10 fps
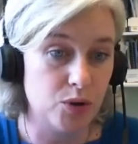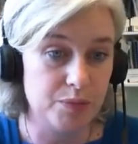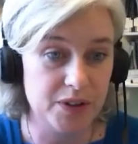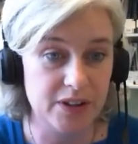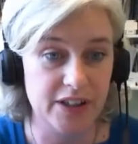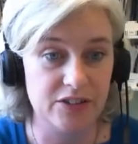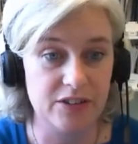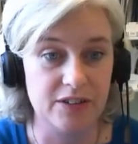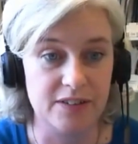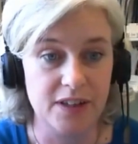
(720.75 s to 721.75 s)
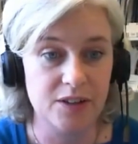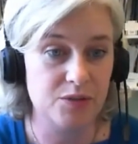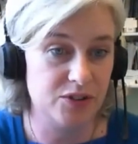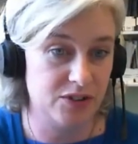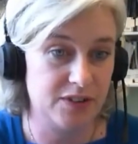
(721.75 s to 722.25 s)
populations
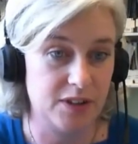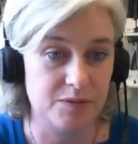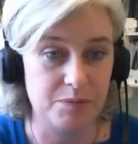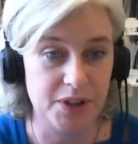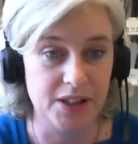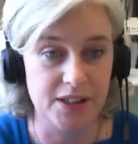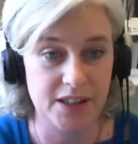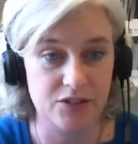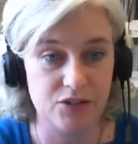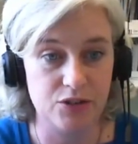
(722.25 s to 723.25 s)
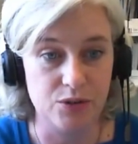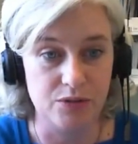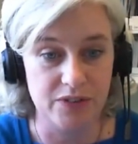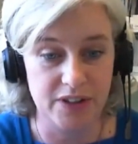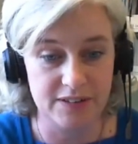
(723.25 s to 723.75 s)
which is a big issue
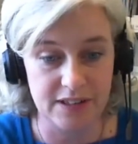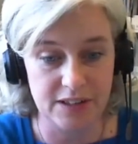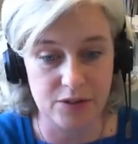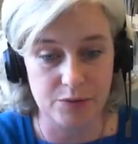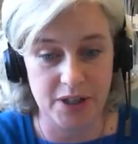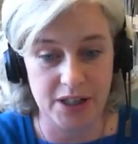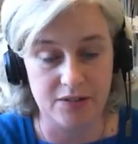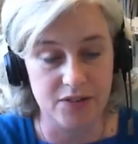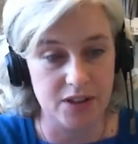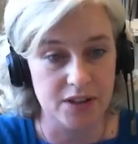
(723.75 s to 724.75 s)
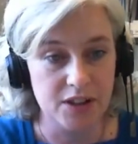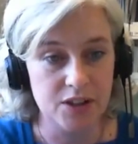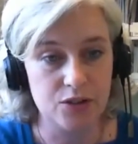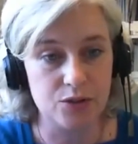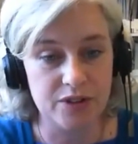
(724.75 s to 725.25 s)
obviously for many of the
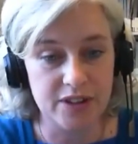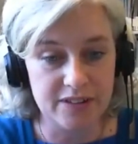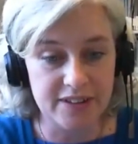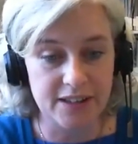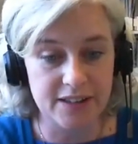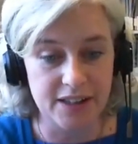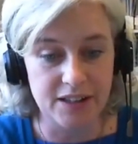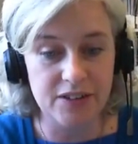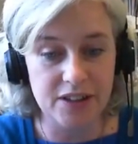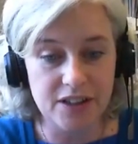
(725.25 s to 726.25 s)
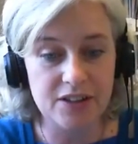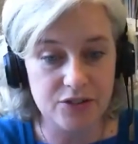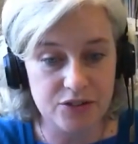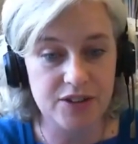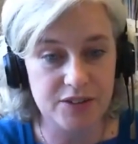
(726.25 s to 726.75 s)
Nordic Scandinavian
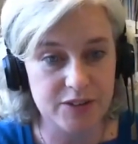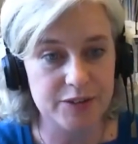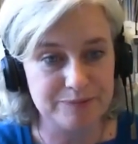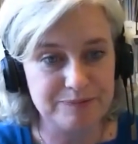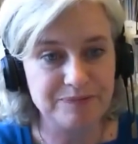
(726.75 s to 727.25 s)
countries